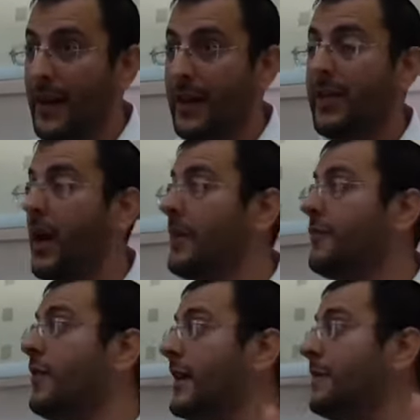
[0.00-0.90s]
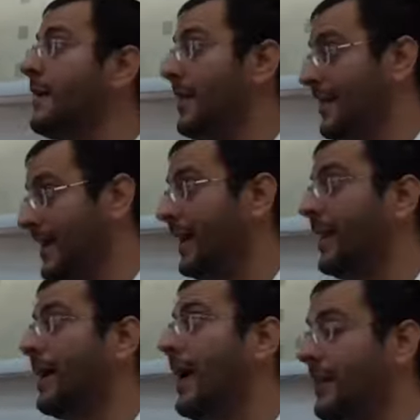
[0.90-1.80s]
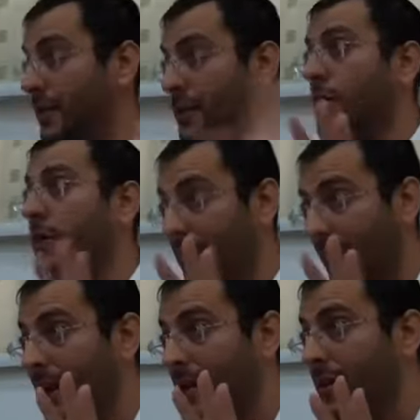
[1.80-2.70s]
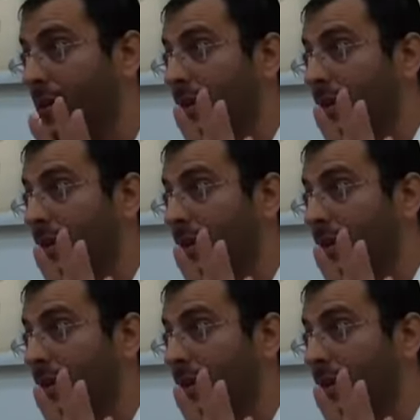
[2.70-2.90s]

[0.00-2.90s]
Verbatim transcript: It turned for a little bit by the second guy into a bore of ten.